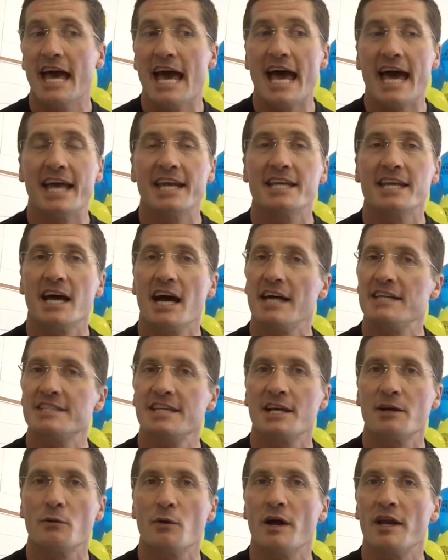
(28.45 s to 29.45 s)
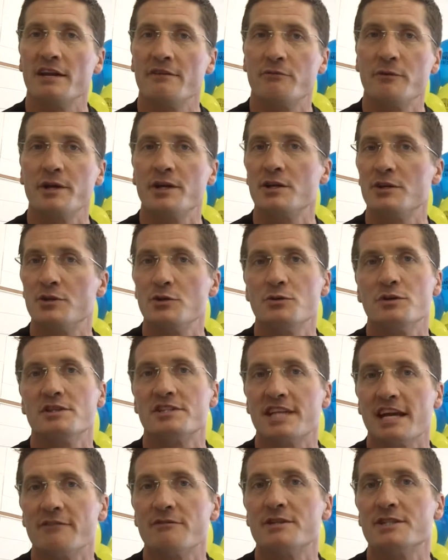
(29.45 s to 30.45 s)
And uh, I tell you what, if we could do do
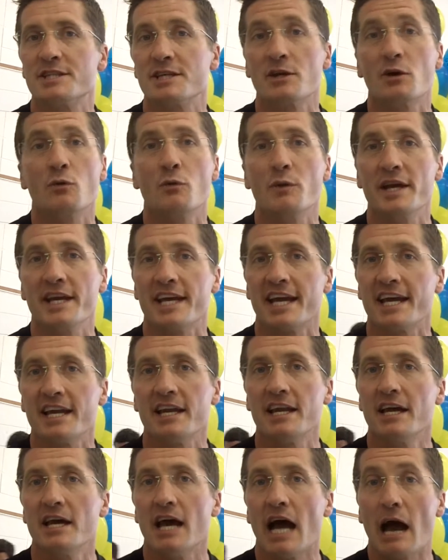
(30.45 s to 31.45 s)
this every single weekend,